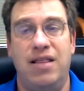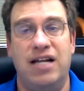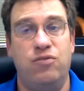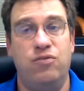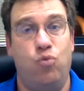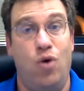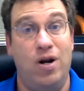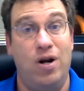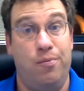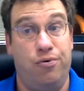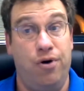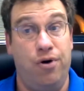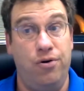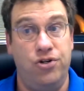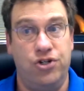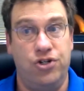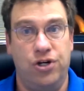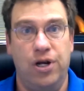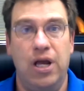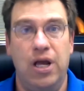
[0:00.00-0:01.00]
That's one
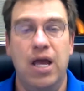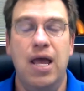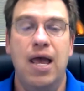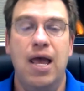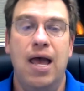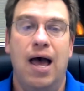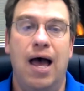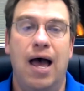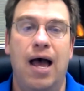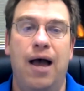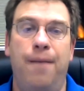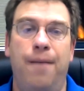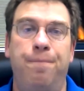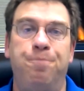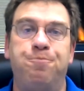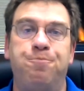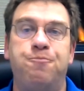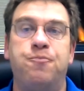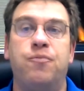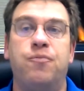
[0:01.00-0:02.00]
approach.
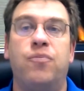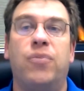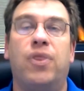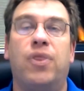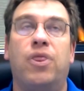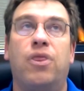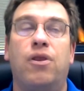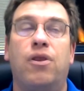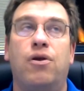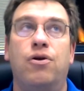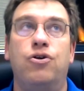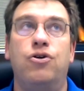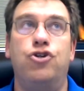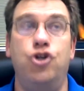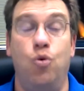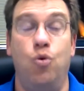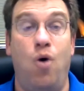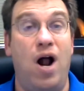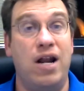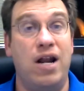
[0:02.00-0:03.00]
Do
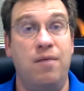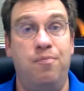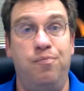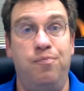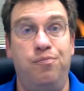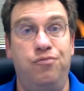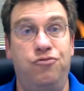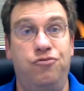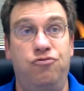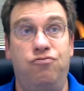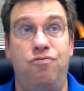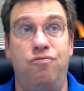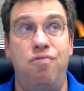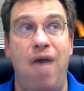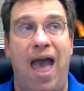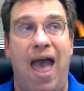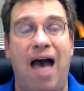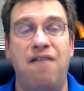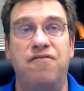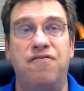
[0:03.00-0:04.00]
you want
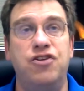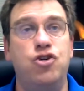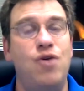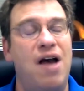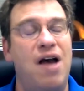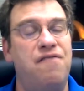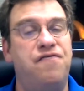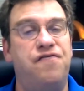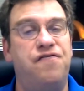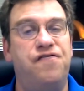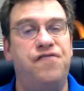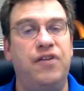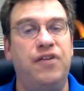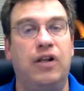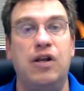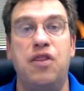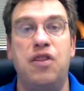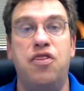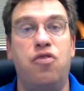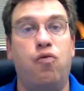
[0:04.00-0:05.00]
to have, do you have
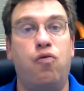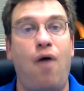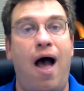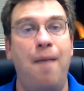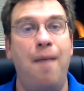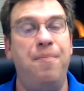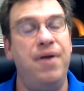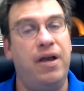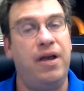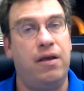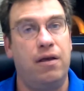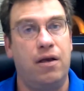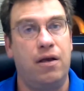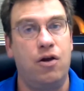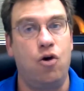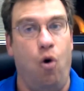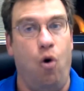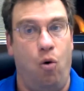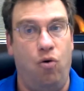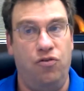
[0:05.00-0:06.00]
philanthropic
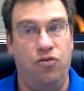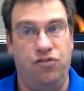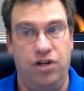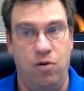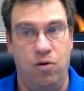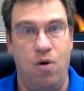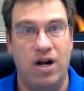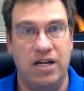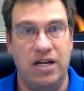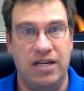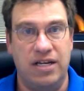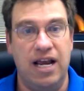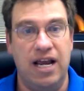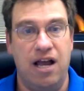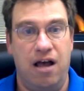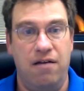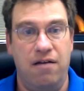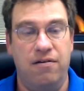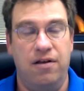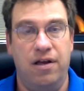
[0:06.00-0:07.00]
goals that you want to take
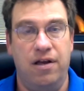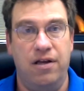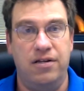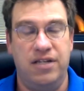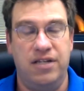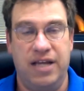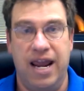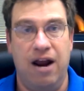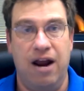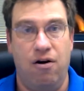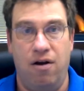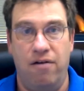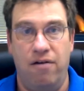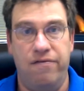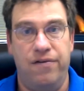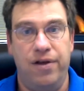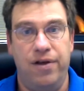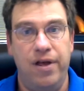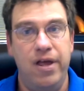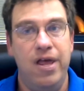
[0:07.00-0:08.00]
up, to care of,
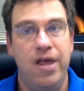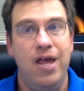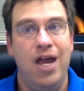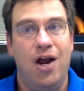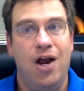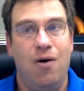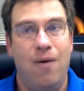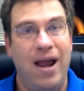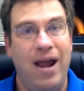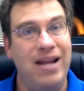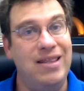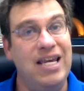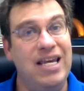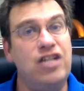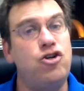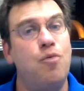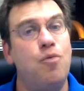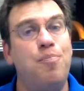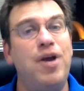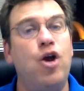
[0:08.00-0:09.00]
right?
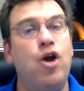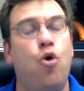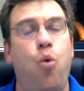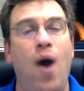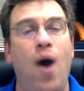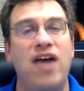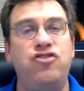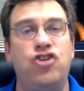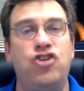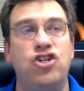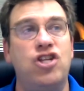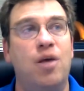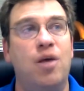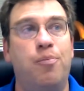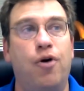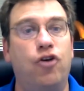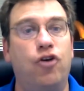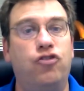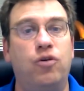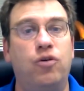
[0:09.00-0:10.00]
These are big questions. The
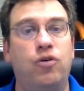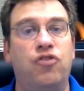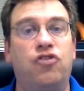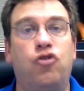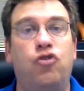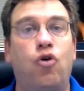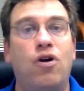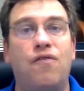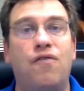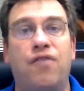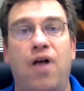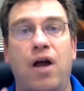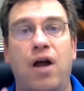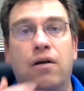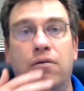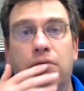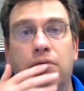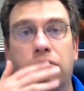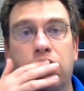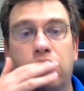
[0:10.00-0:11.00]
person was sort of like,
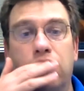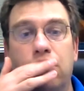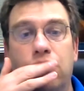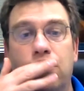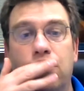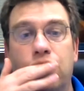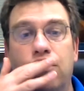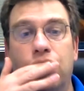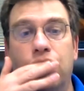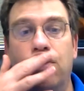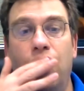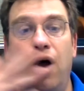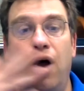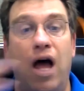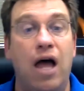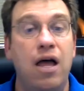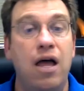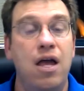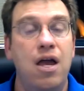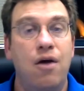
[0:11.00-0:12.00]
blah, blah, blah, blah,
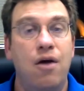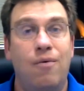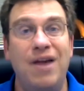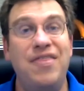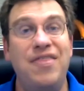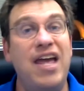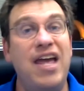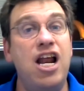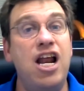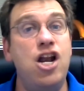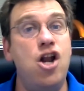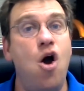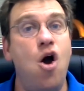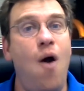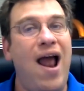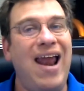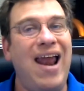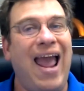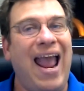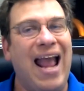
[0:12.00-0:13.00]
blah, right? They didn't know
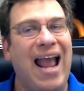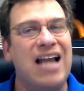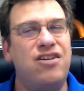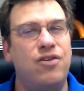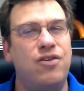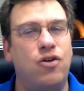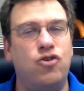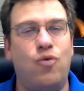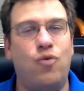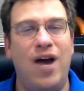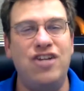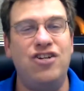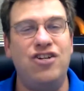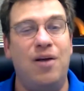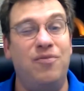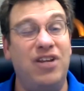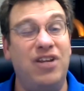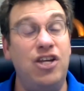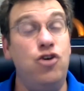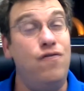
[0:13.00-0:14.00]
how to answer those
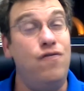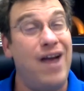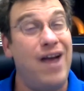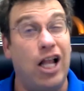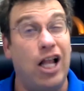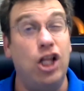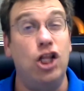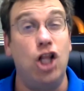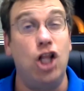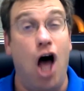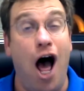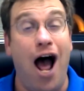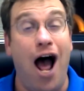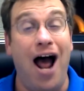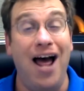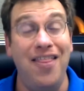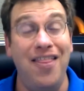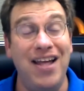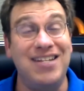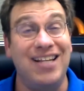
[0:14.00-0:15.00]
questions. I'm saying, you've got a lot.
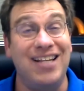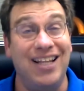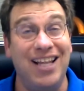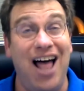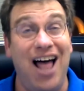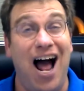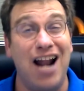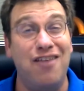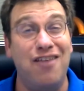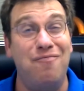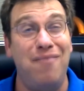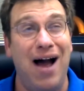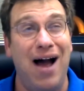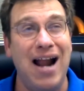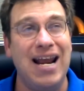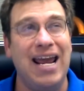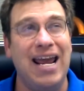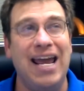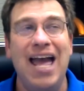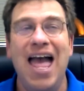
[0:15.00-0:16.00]
That's a lot of
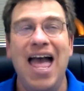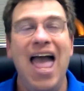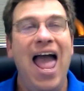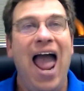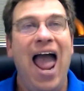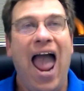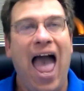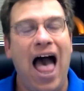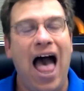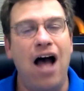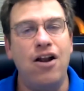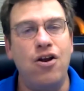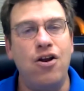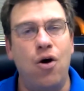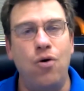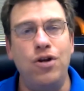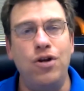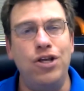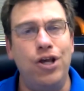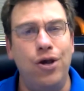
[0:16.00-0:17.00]
money. How
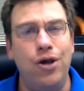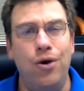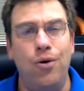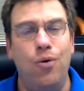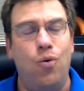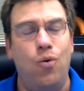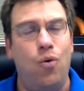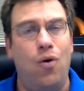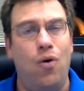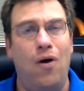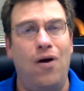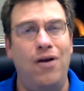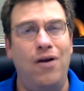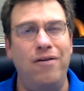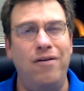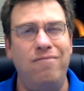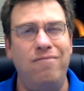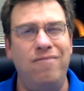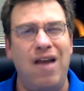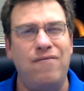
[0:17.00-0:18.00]
don't you,
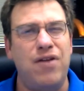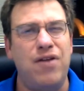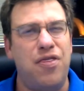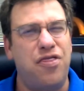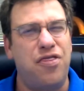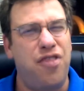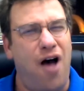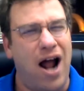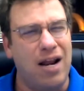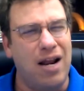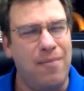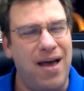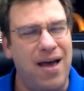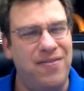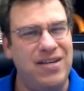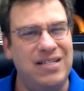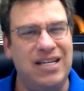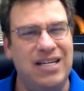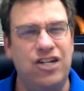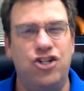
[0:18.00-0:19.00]
you haven't thought
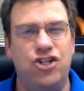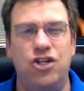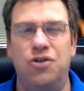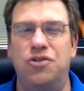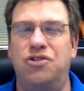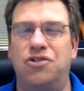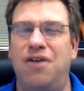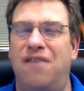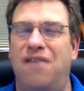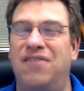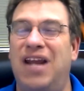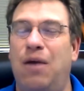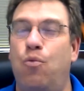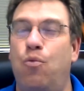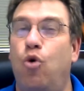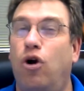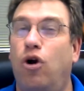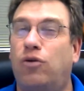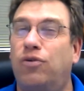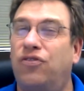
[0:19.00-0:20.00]
about these issues. You
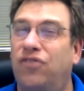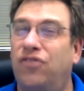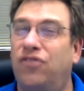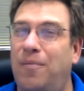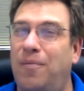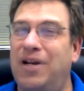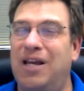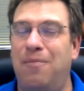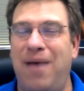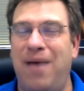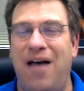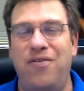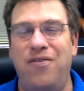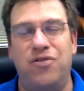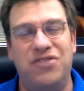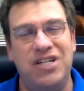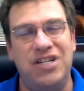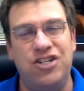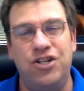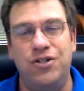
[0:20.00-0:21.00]
haven't worked with somebody about
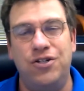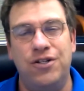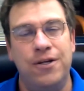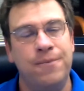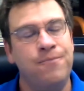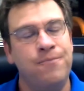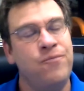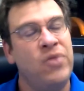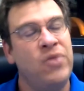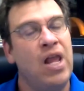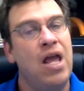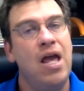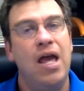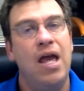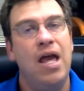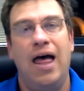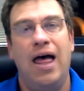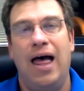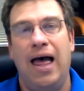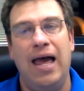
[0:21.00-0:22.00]
those issues.
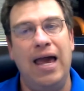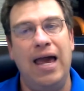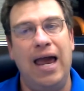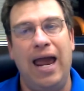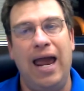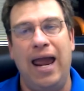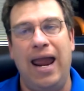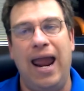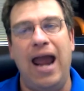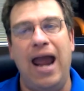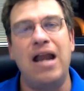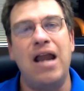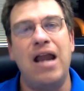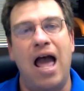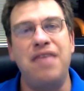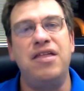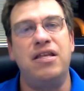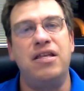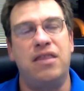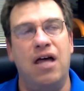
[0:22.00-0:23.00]
And
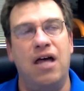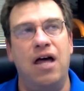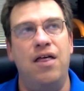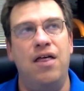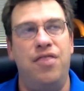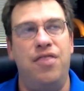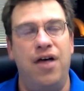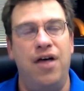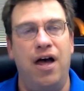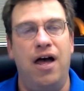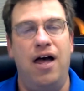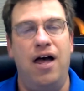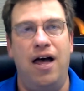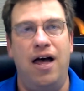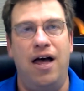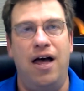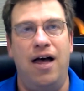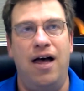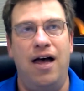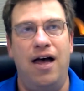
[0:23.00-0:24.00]
I think the
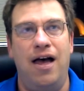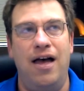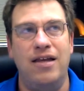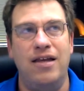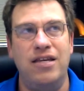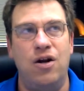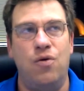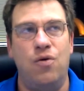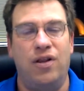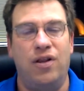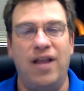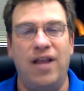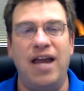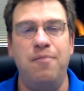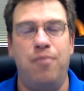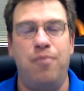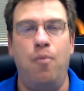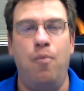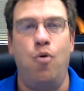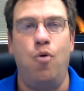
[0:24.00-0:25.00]

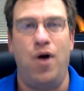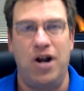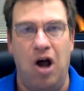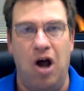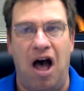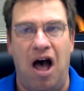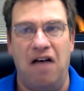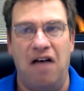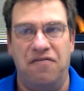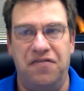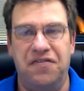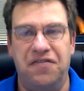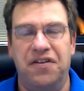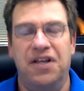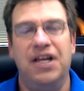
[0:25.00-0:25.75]
light bulb went off.